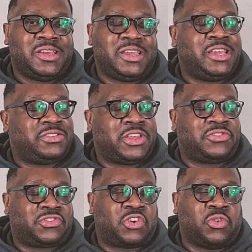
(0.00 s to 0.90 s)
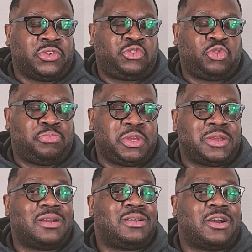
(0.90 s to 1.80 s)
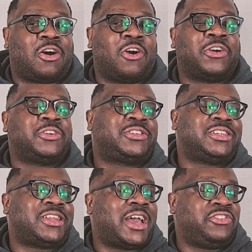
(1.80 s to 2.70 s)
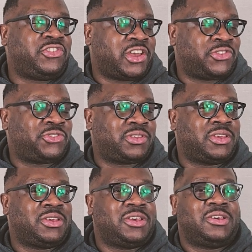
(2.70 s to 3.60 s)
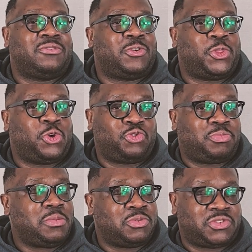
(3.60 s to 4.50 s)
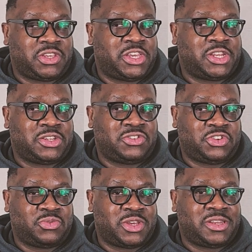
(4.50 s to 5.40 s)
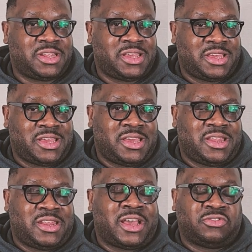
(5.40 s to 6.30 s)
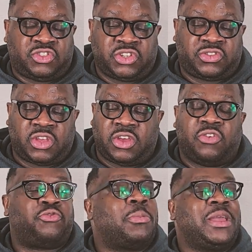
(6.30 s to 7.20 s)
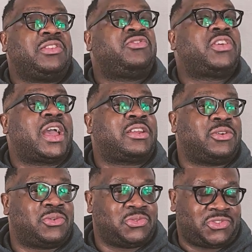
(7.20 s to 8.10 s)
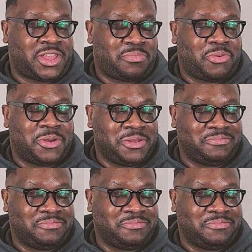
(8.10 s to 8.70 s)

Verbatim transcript: It, it's going to be harder to digest for those people to get into it. Now, just from a technical standpoint,